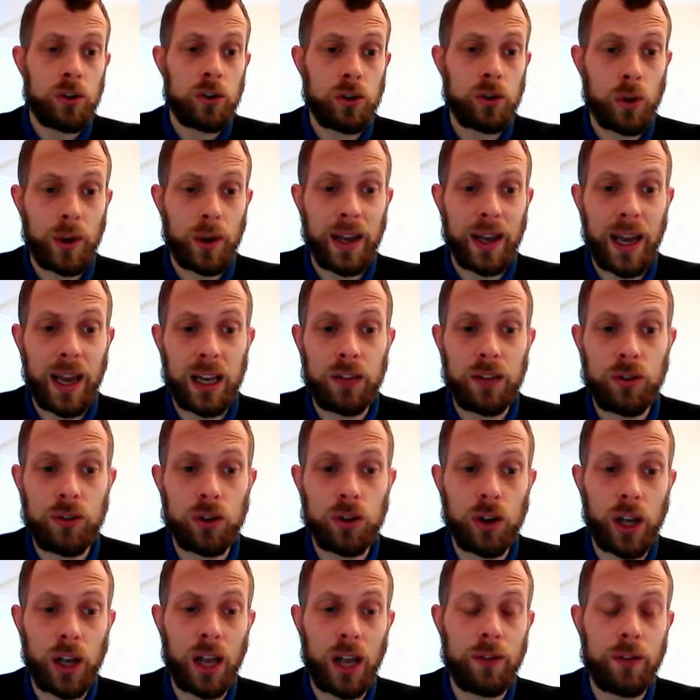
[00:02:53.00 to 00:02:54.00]
So again,
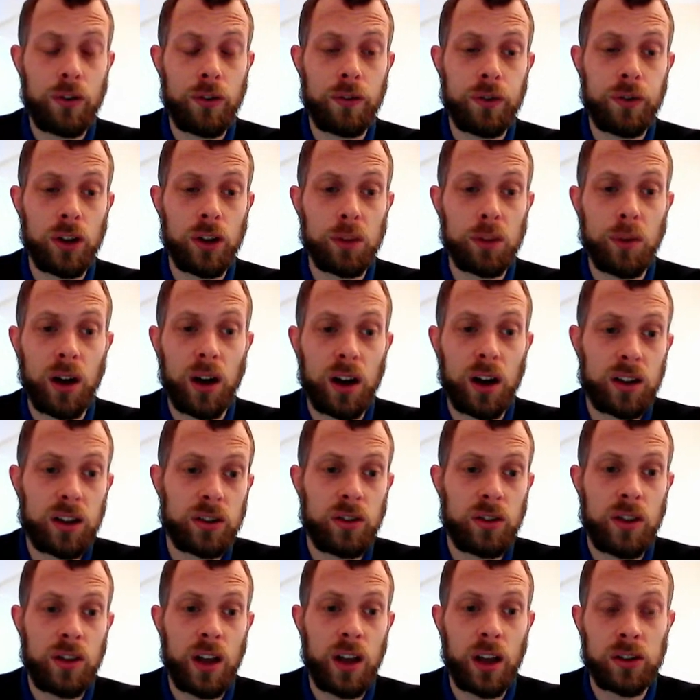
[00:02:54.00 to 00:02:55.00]
if you're looking for full
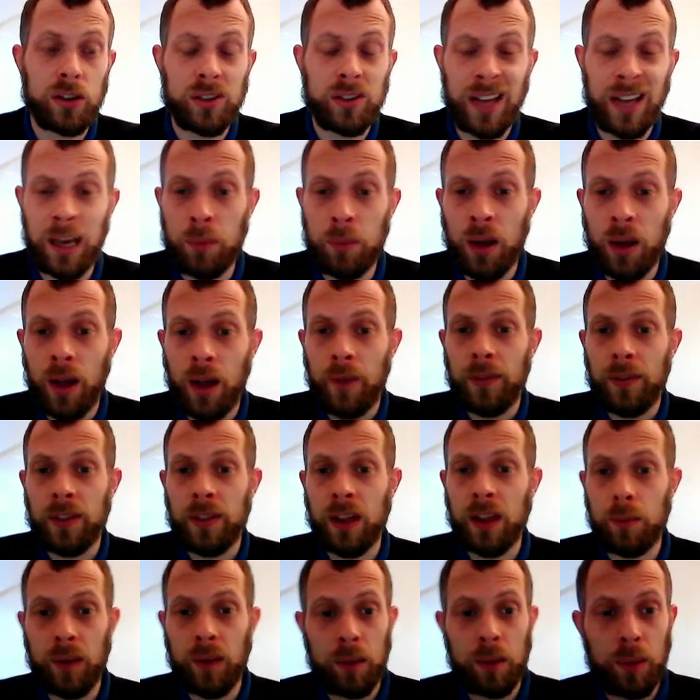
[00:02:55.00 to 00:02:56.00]
marks in the exam,
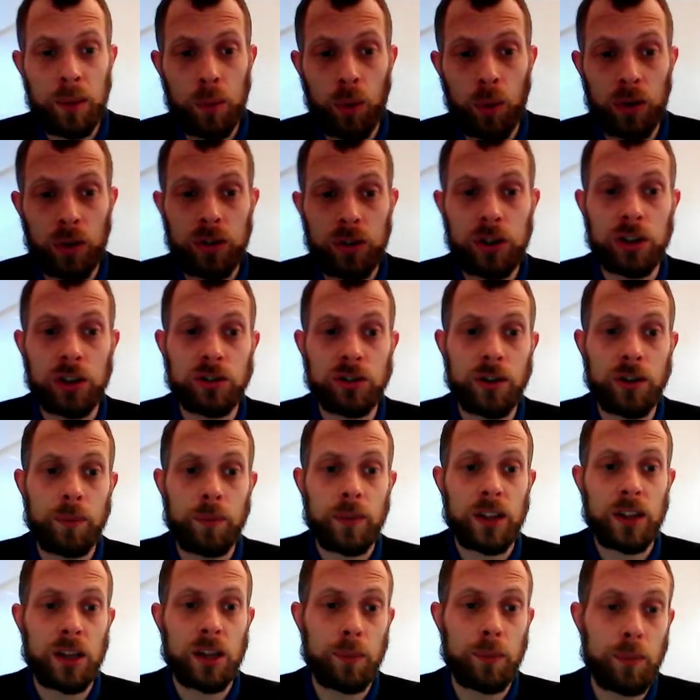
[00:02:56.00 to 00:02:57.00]
that may be one to
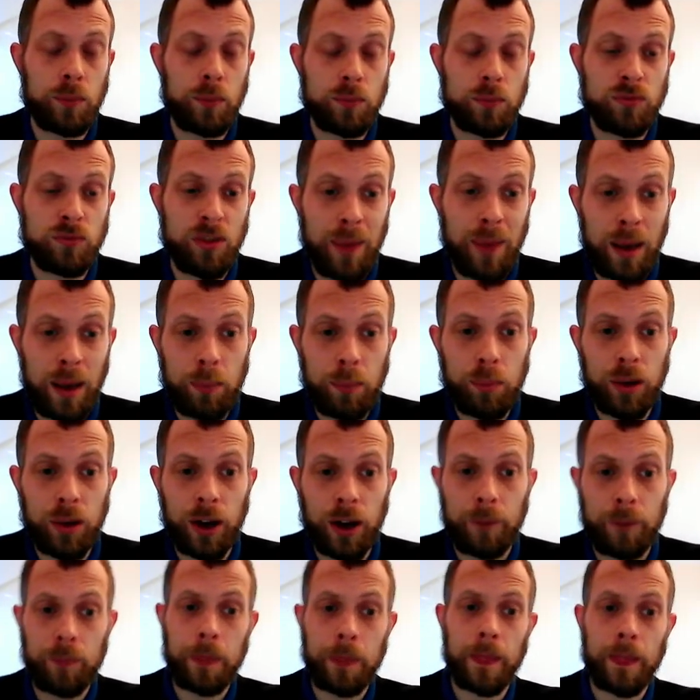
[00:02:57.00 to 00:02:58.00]

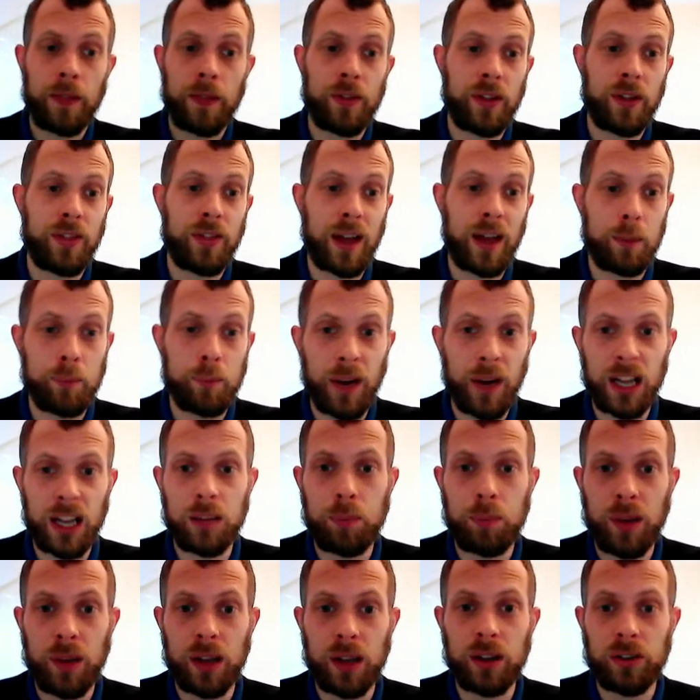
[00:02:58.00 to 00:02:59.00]
remember that
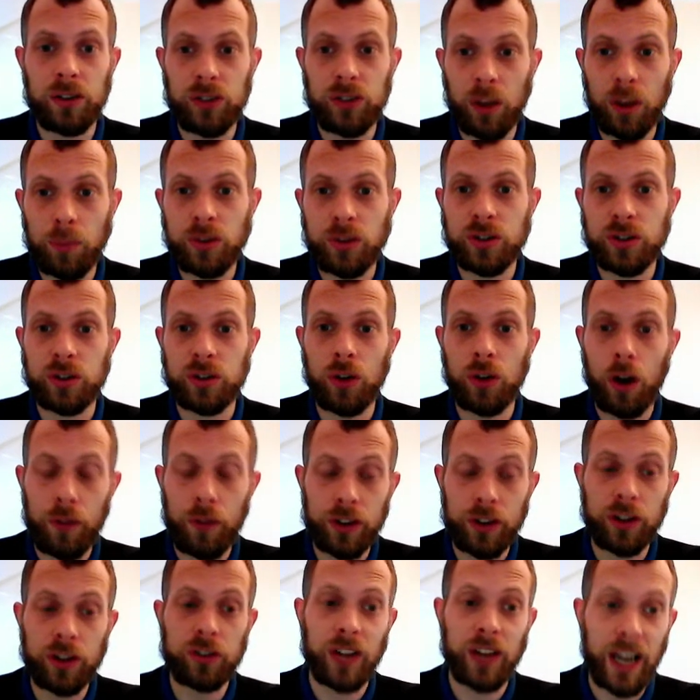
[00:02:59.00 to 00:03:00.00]
might be an assumption
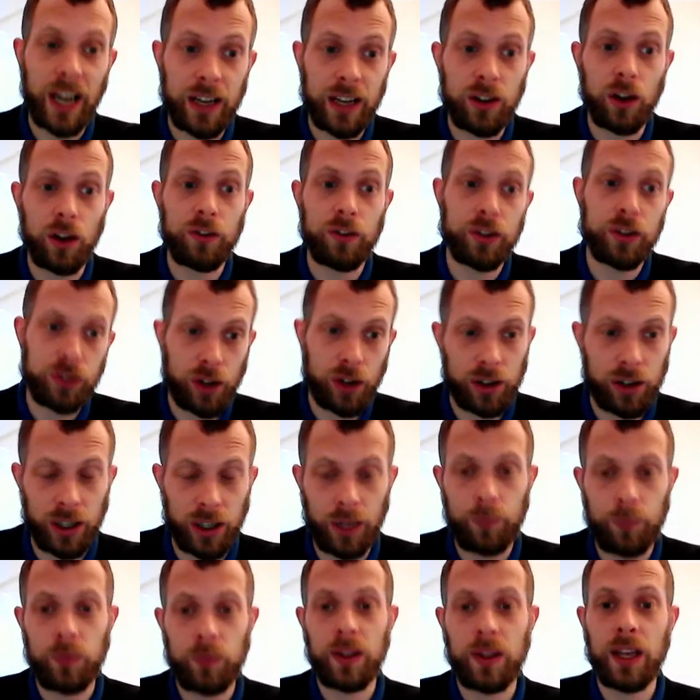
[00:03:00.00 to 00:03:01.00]
of a design of a
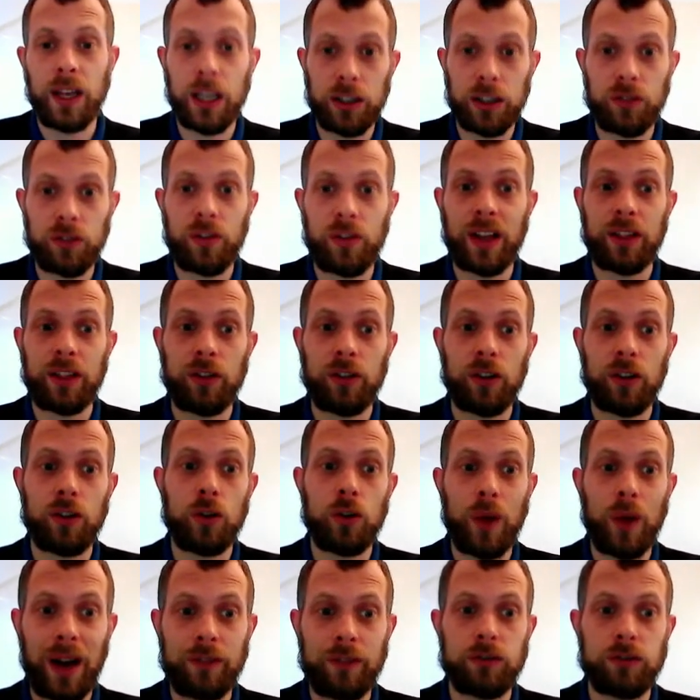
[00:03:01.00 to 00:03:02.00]
study, is that
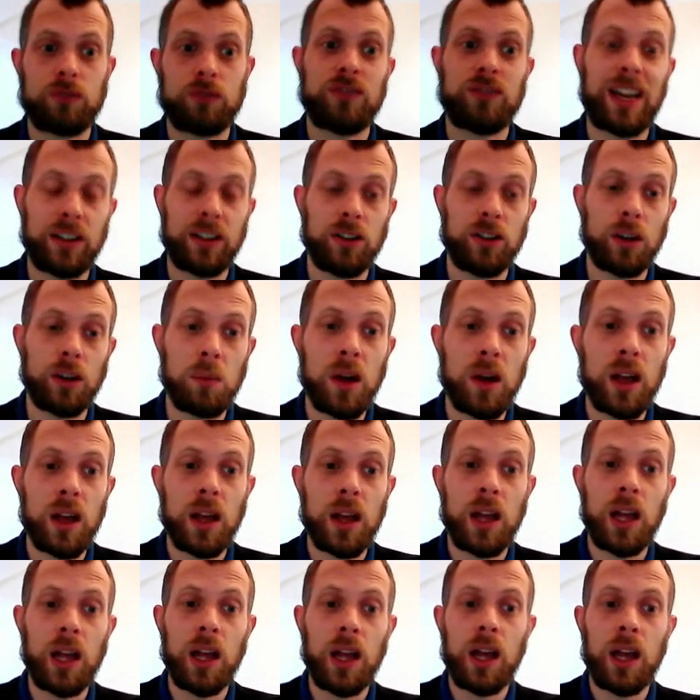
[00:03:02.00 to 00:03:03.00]
you have random
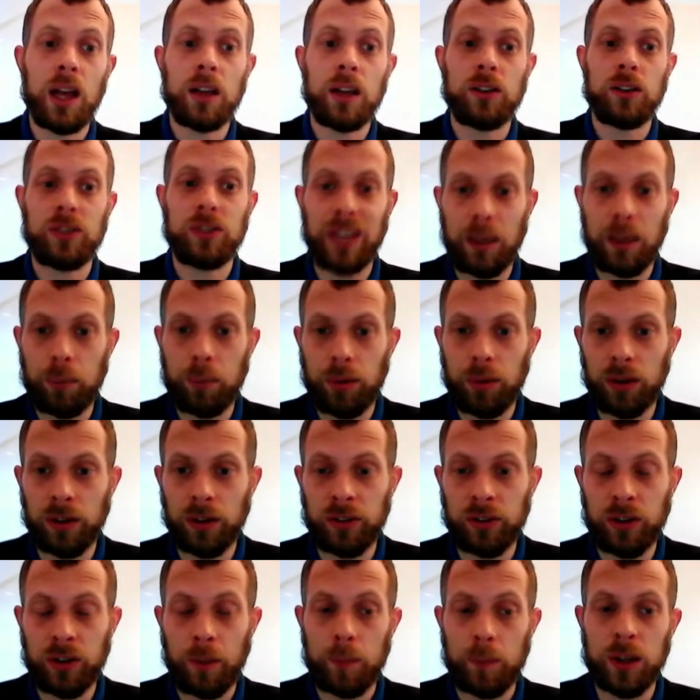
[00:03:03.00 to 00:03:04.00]

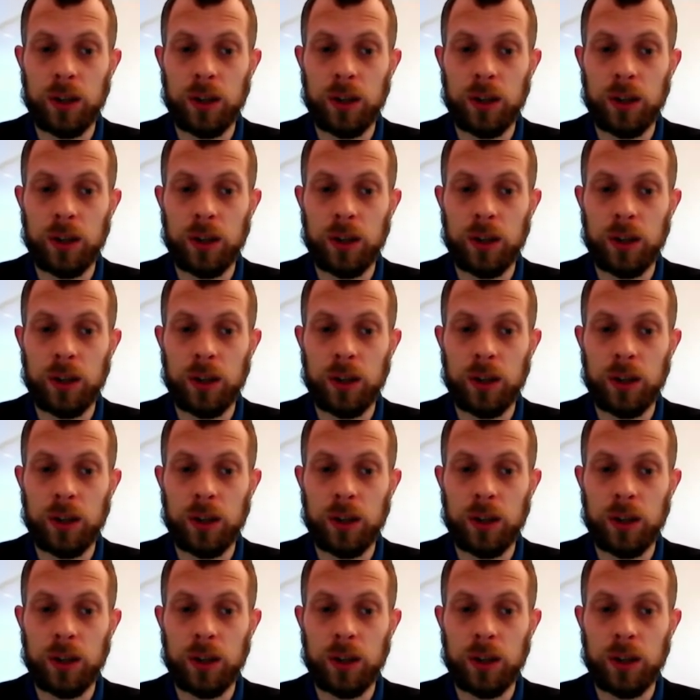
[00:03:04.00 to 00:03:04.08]
samples.